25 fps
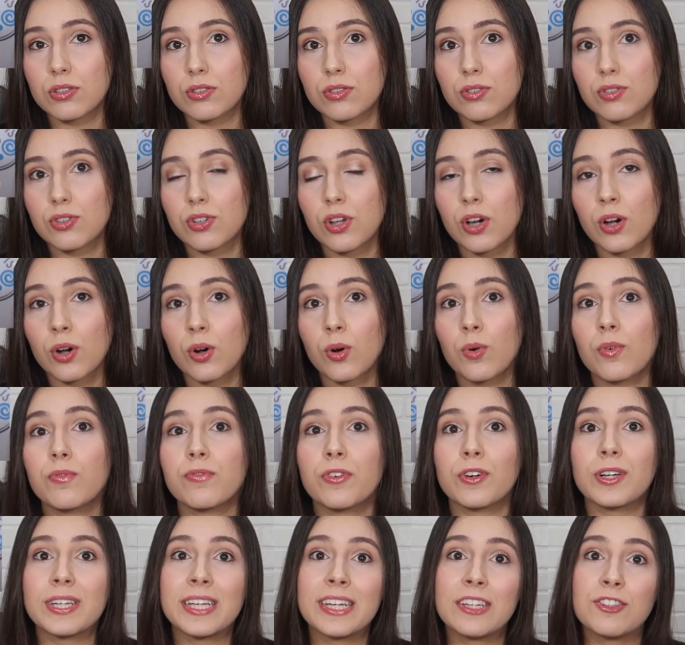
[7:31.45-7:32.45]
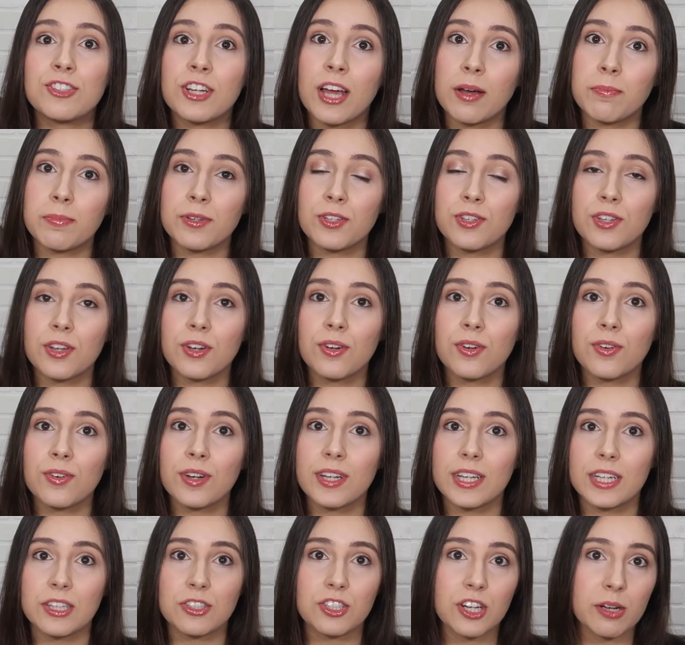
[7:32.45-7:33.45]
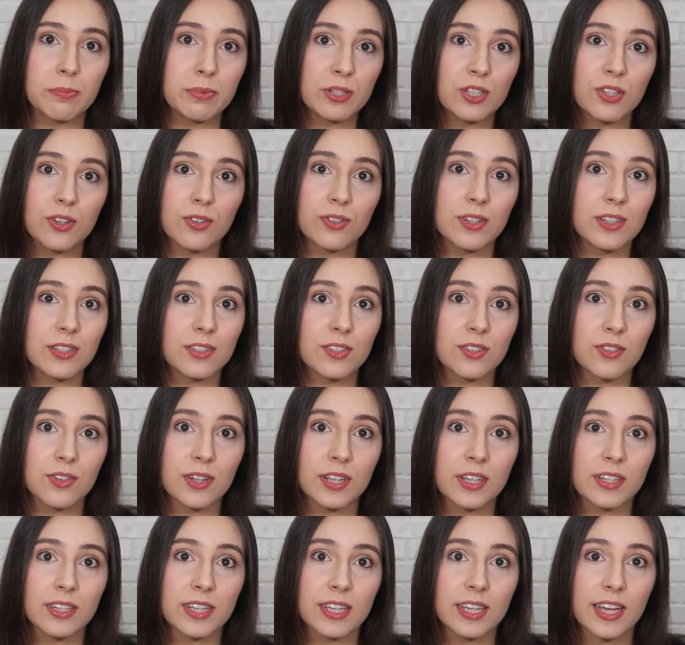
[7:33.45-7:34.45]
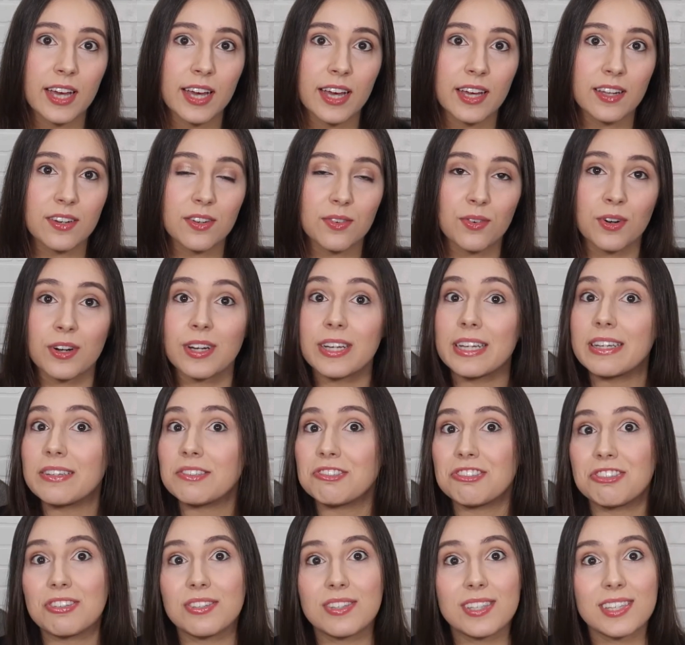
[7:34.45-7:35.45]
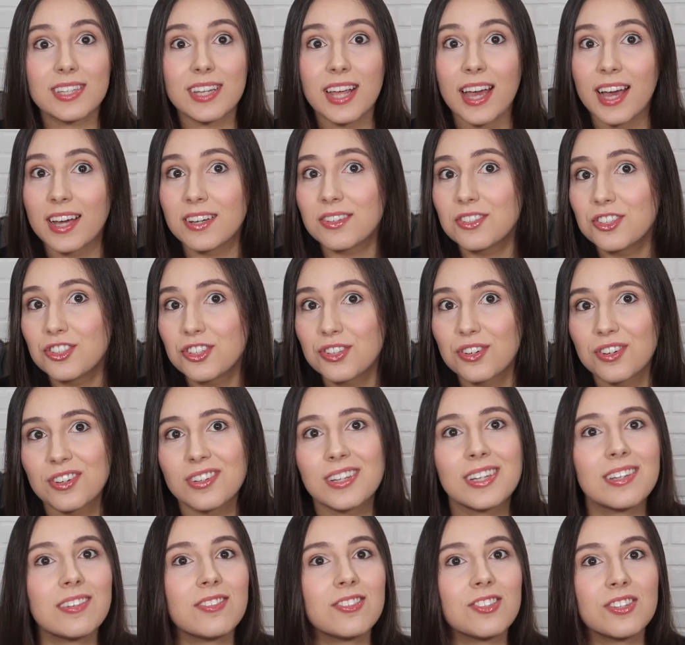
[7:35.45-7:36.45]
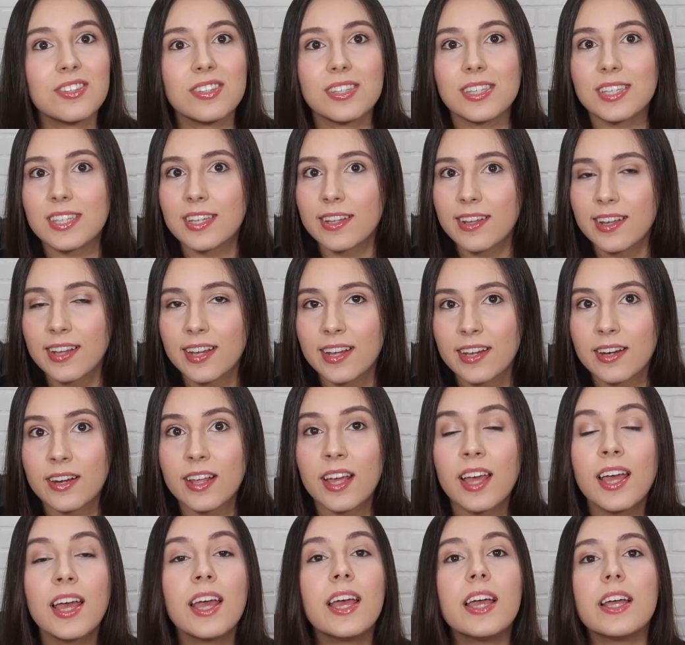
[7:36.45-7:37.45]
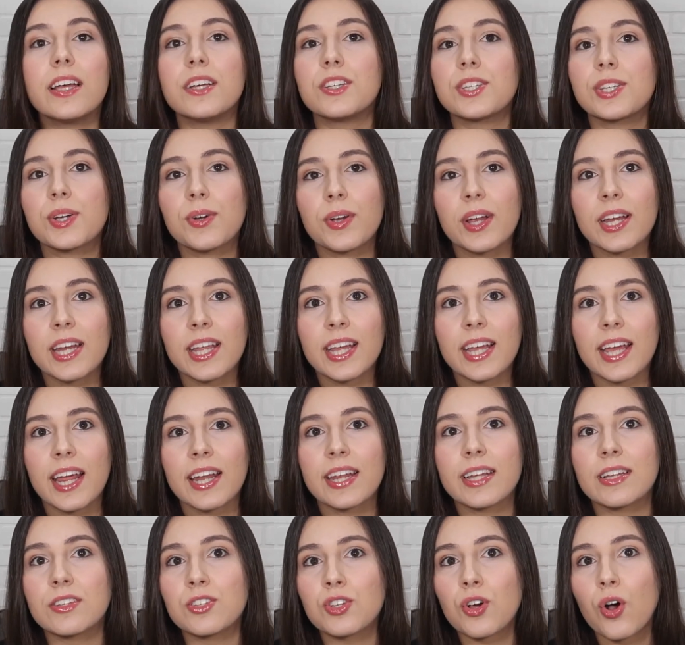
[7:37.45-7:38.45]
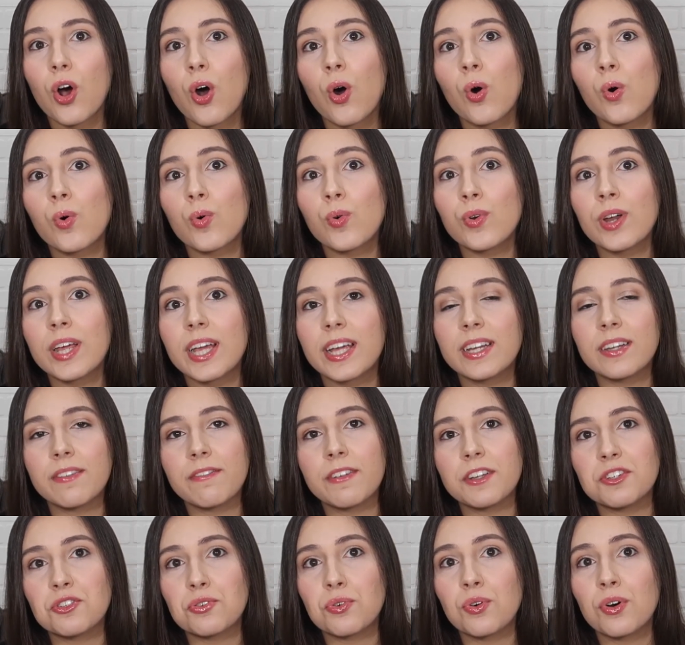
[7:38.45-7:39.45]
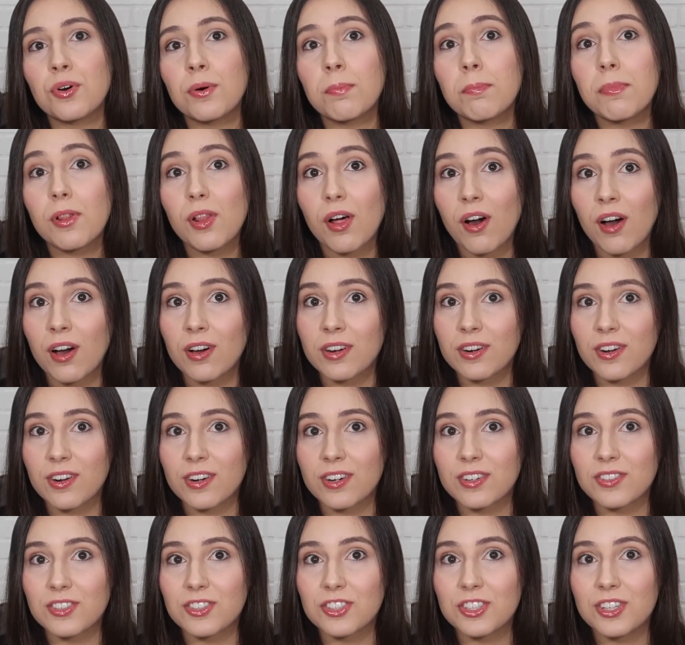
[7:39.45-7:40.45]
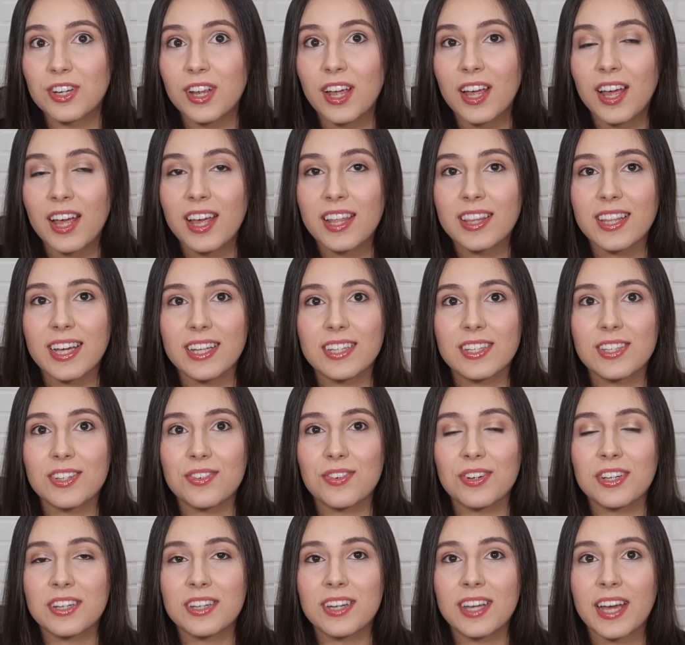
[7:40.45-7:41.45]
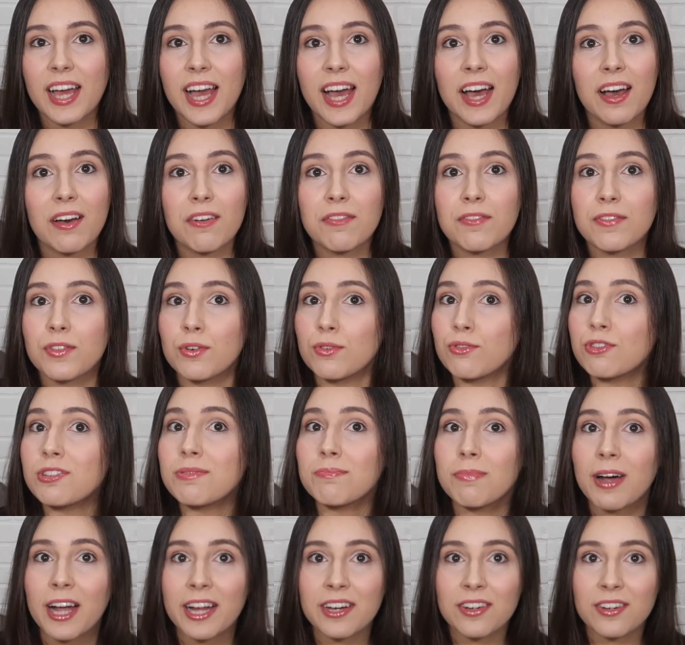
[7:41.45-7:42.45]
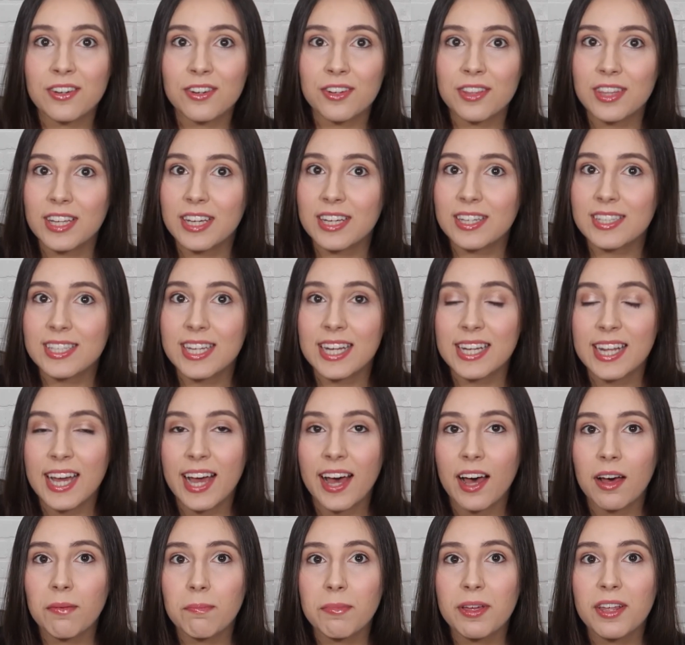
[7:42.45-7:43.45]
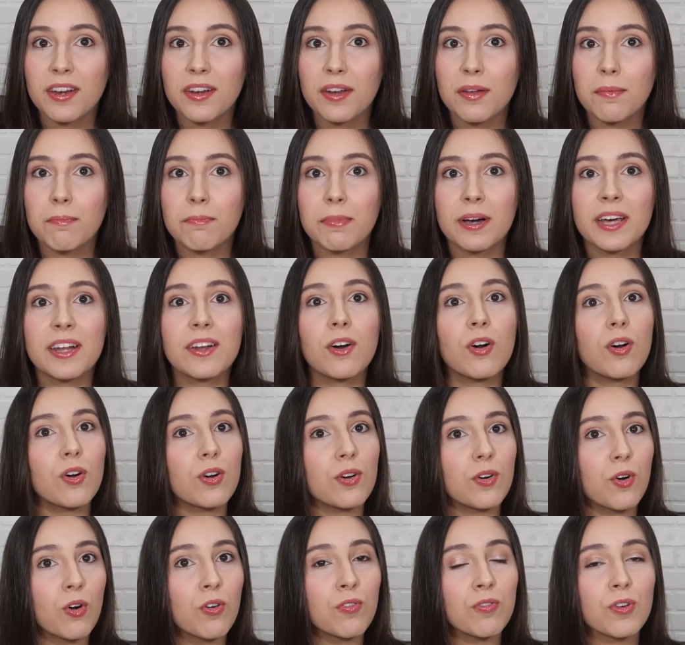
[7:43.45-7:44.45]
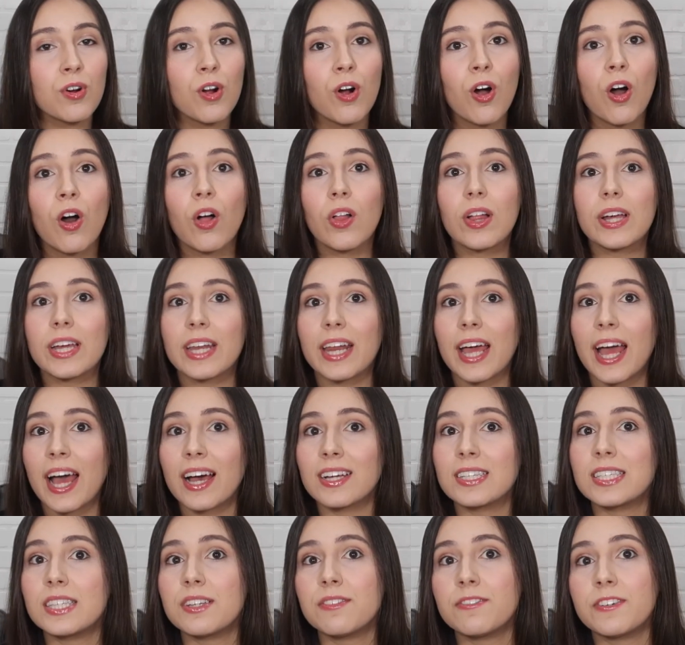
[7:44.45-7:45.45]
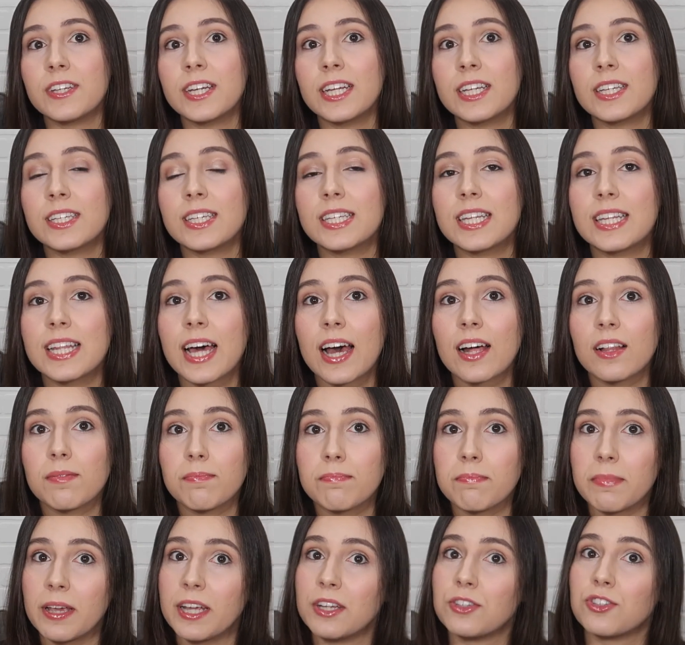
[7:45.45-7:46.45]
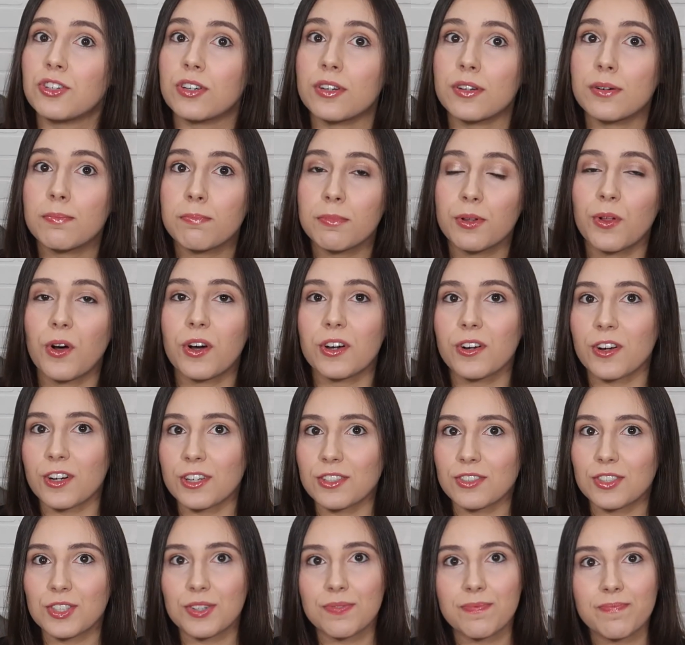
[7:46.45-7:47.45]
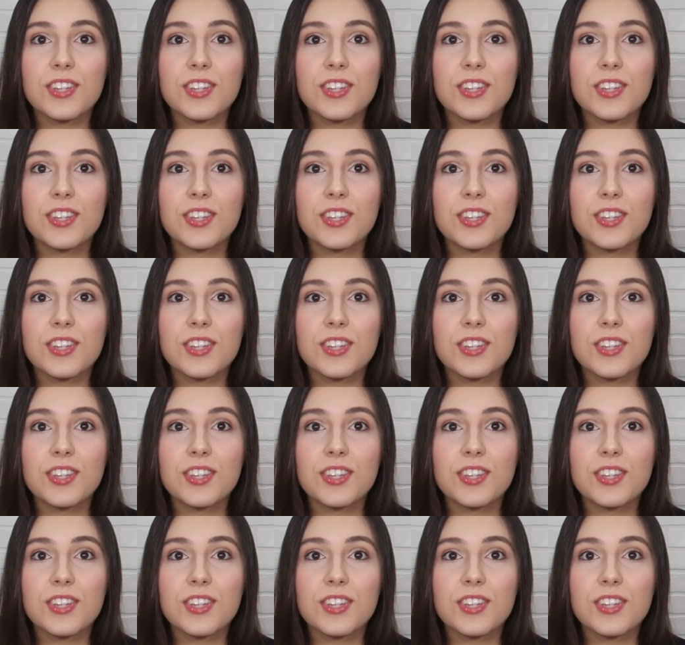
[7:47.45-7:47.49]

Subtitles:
So for each episode is going to get, or each sketch or each scene is going to get its own individual plot arch that's going to have those minor things that happen, but overall it has to fit into that major plot arch.